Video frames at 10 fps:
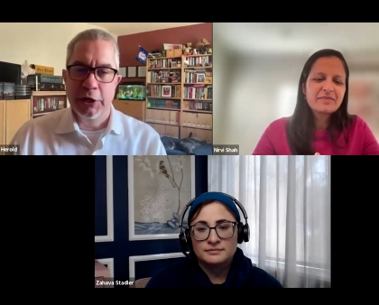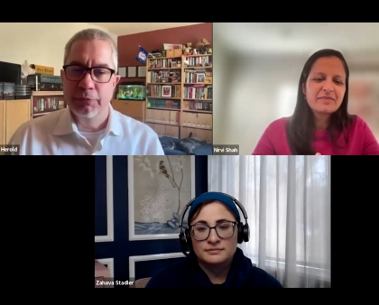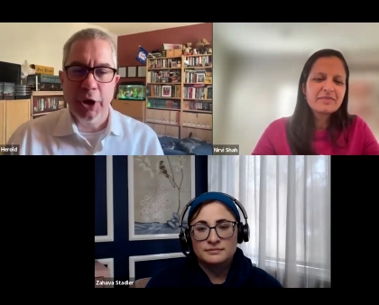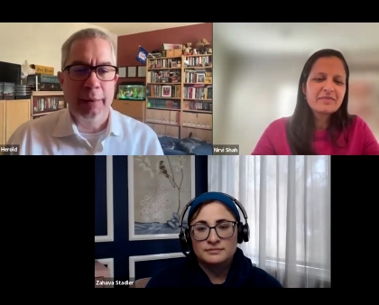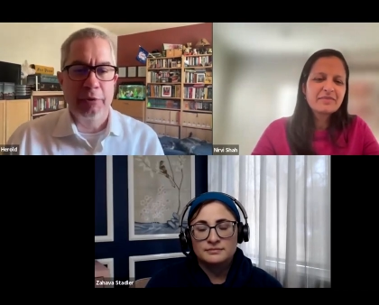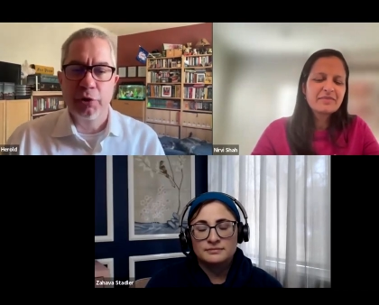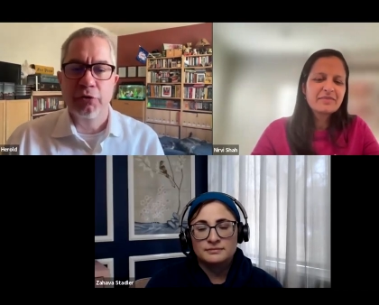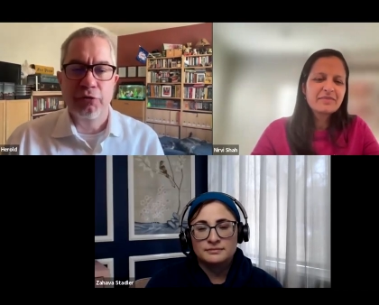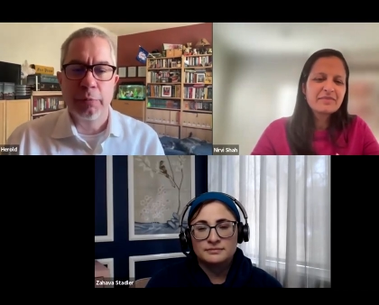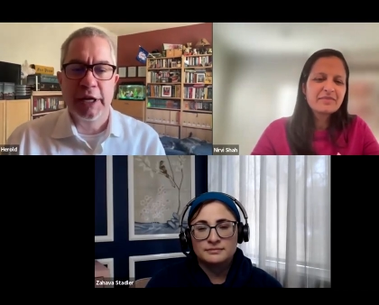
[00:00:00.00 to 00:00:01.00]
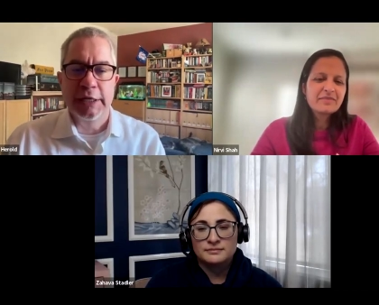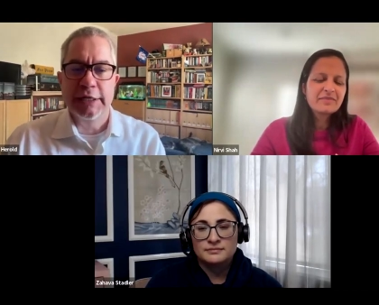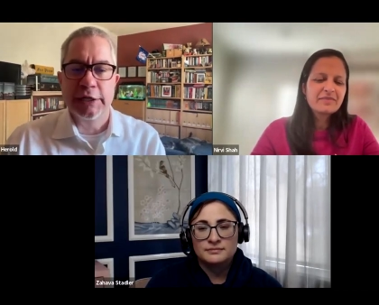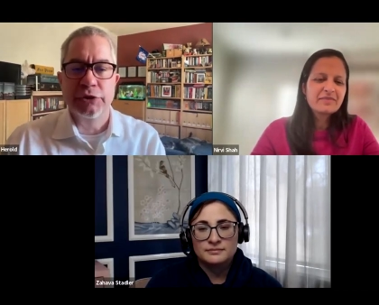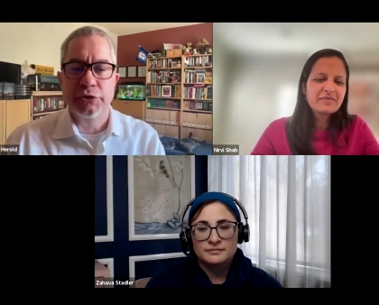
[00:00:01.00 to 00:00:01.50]
Speaker 1: know top three or four biggest
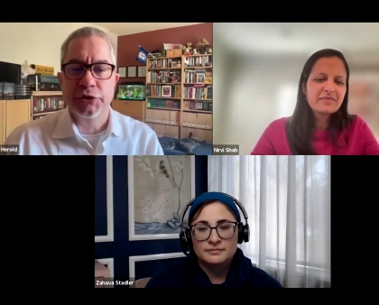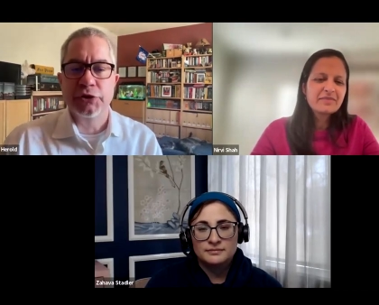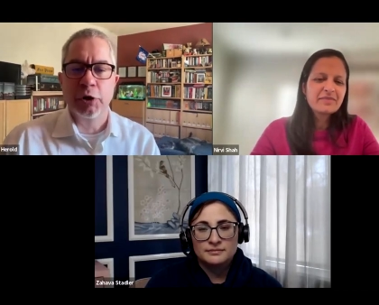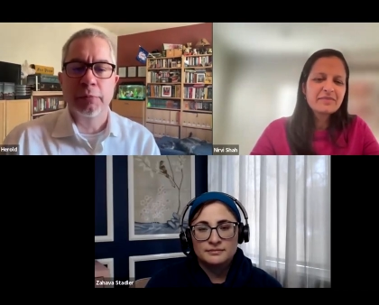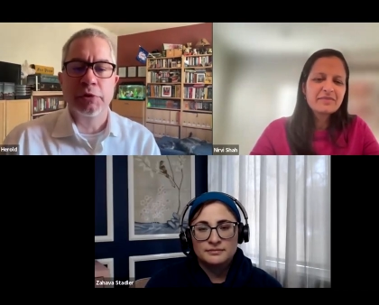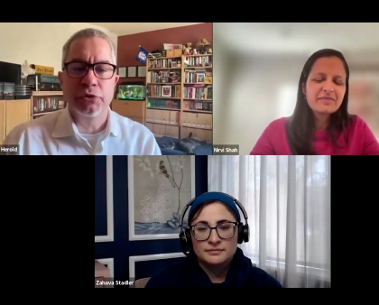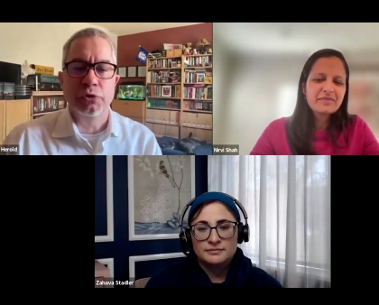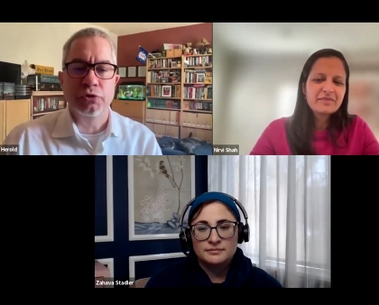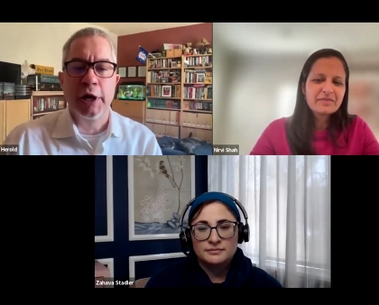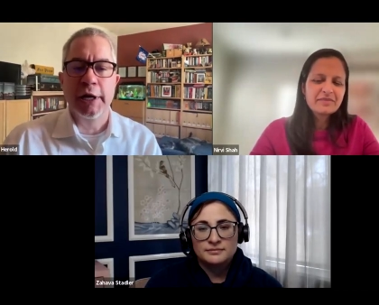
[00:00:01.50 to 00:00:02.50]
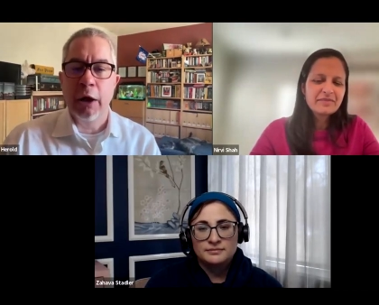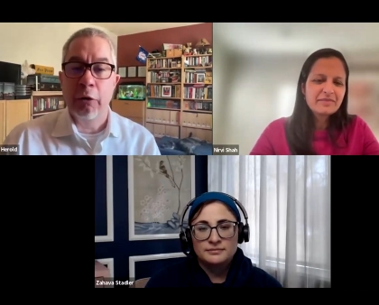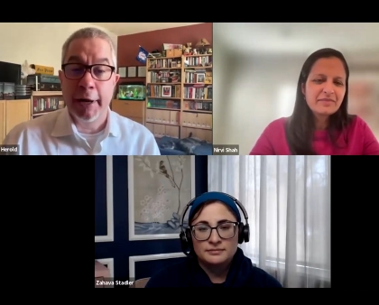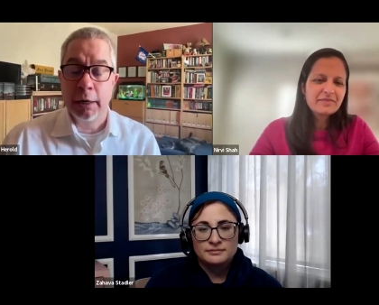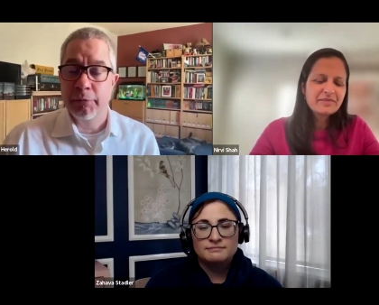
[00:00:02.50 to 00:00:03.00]
issues in suburban schools right now,
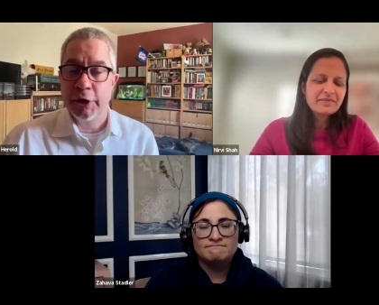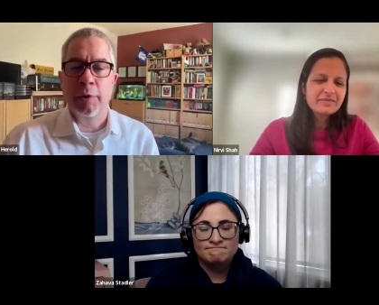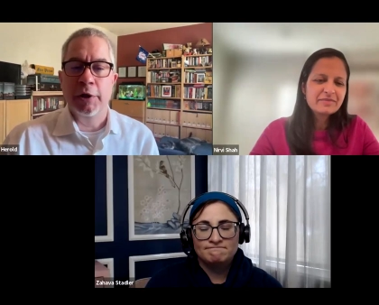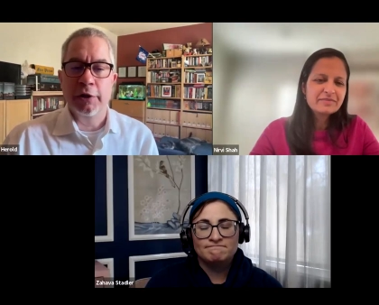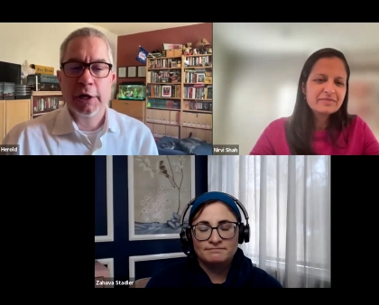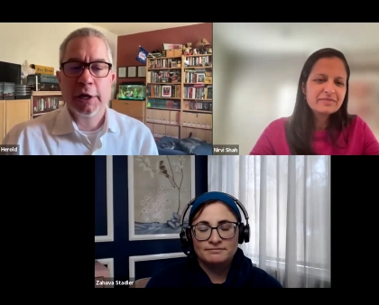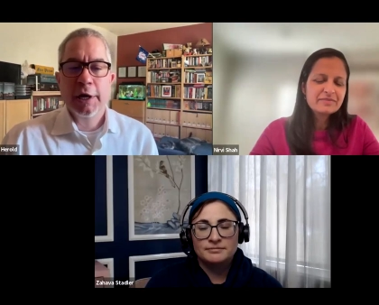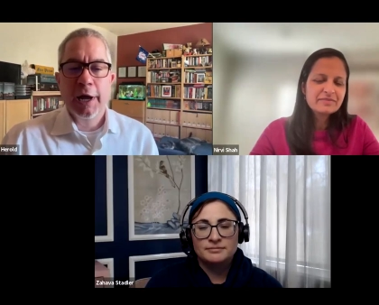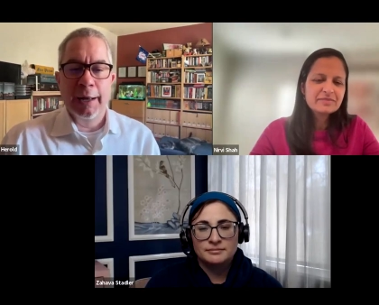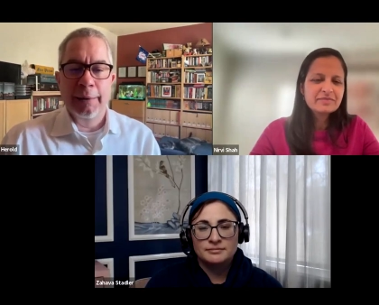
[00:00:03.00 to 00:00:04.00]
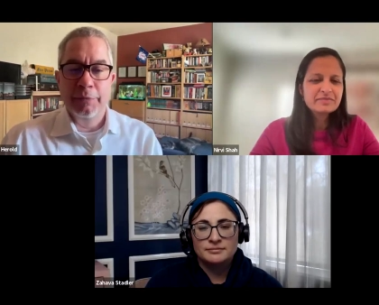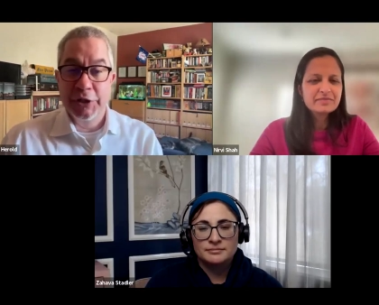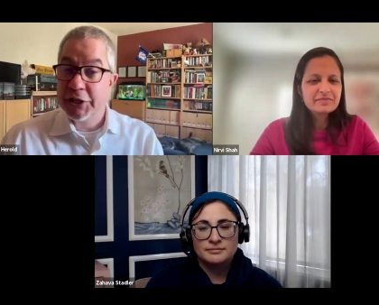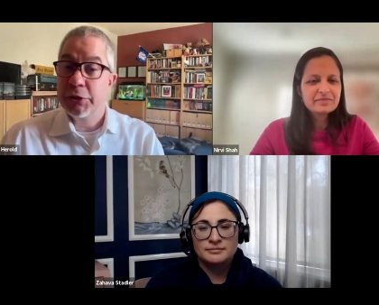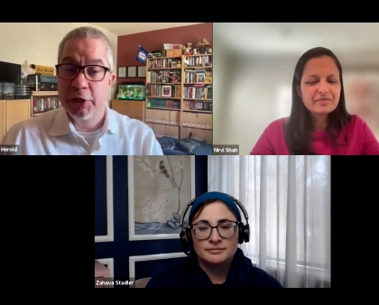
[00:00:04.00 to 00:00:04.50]
right up there with um,
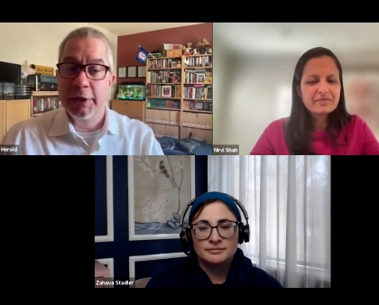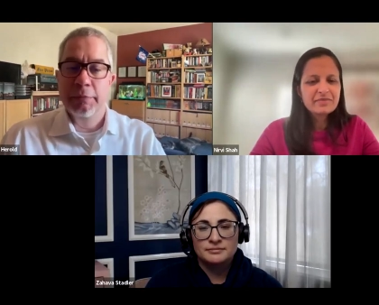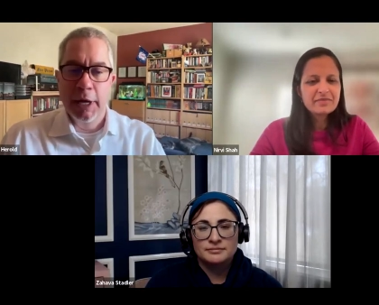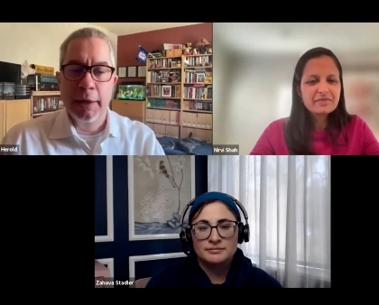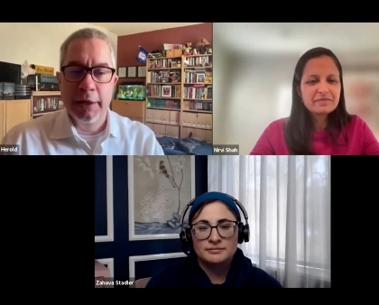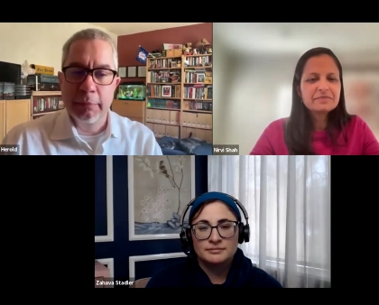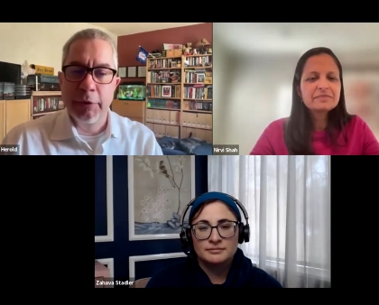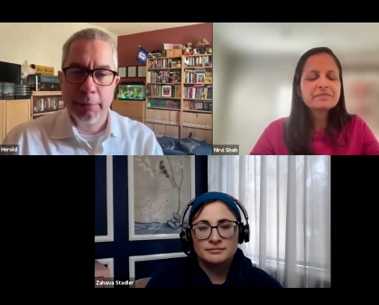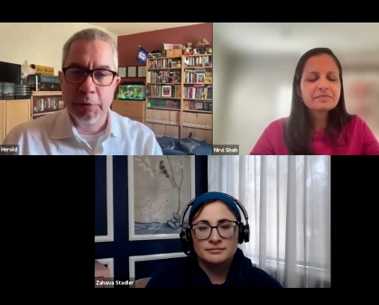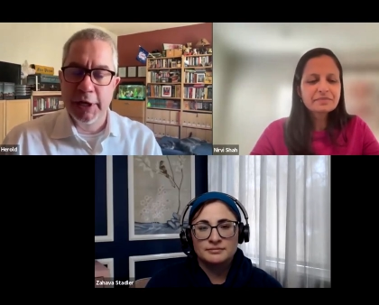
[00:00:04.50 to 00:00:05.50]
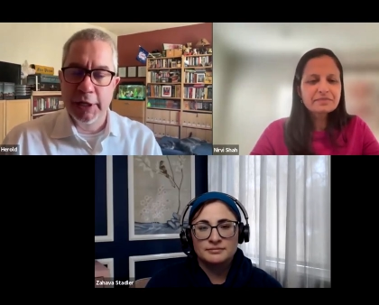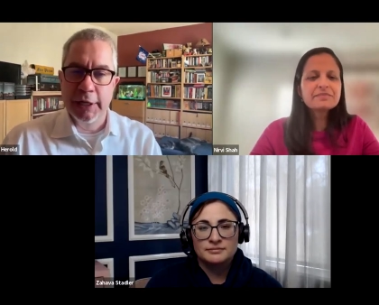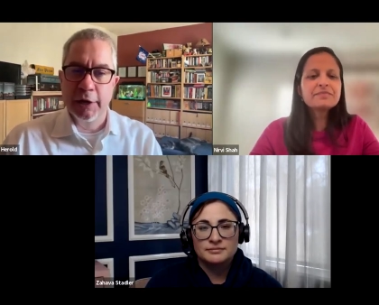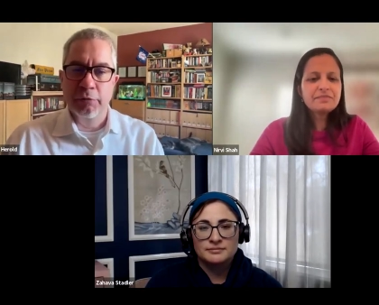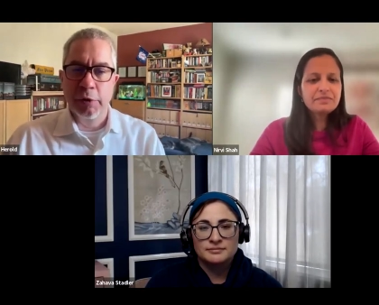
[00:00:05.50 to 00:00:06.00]
discipline. I think probably being the
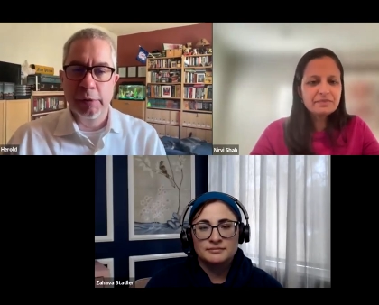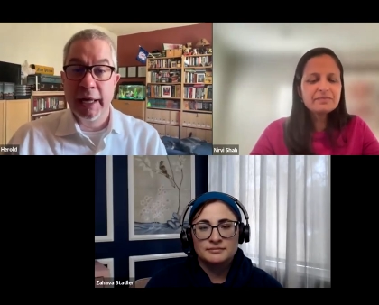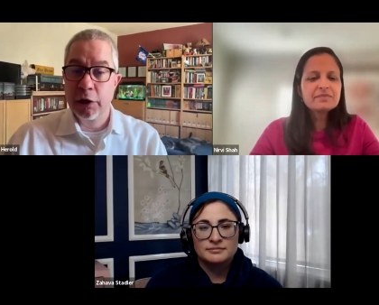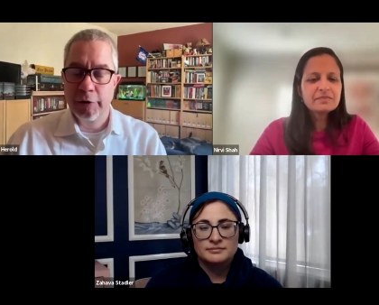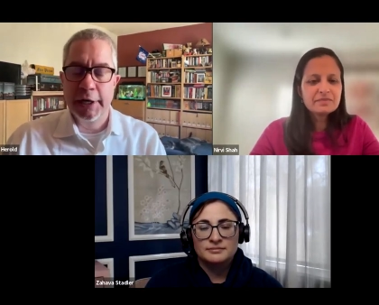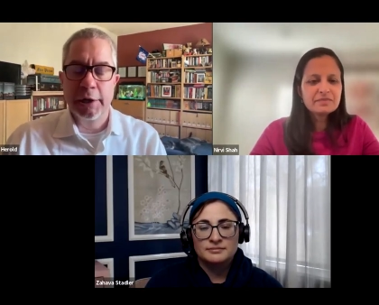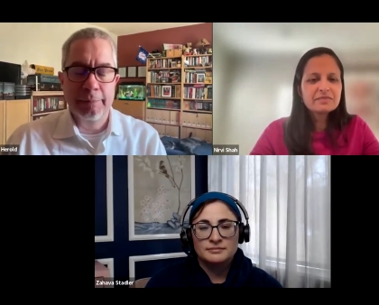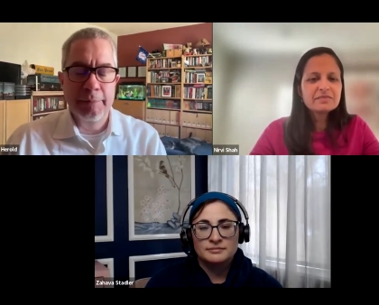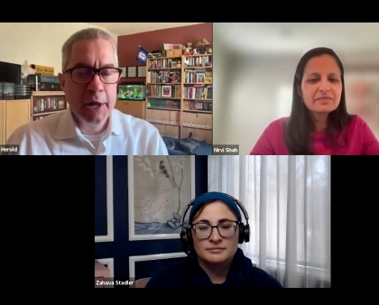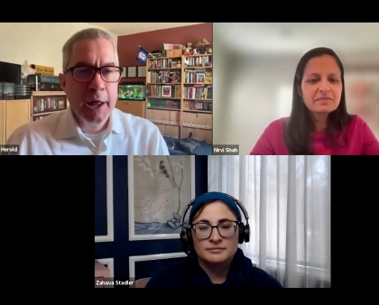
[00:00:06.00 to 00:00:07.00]
other really big curriculum.